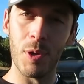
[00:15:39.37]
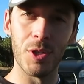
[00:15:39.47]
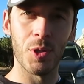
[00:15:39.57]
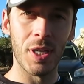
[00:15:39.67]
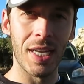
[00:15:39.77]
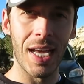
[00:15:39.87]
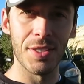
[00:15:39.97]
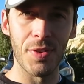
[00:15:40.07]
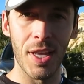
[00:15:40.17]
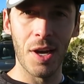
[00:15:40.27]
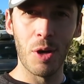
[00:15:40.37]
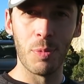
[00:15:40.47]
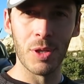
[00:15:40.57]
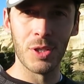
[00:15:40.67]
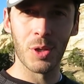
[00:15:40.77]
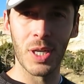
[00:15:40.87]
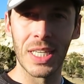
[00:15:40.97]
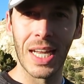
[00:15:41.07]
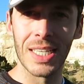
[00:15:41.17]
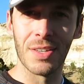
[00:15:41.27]
you enjoyed today's video. Hope you enjoyed
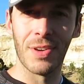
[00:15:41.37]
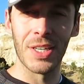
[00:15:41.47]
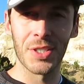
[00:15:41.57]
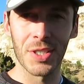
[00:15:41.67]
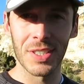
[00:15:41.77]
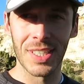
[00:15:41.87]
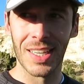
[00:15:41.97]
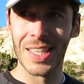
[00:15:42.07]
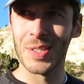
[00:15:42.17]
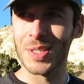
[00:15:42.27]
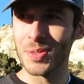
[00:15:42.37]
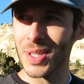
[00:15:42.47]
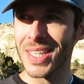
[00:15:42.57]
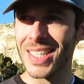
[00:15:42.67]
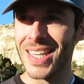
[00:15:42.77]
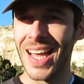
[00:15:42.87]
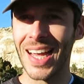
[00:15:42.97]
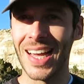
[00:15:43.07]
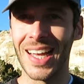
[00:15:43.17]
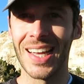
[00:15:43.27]
today's adventures. This was a really good day.
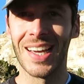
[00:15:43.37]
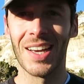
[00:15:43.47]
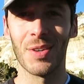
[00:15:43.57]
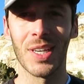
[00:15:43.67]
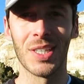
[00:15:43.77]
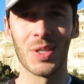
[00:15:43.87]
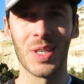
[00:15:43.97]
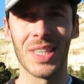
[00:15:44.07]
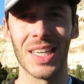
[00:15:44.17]
I really enjoyed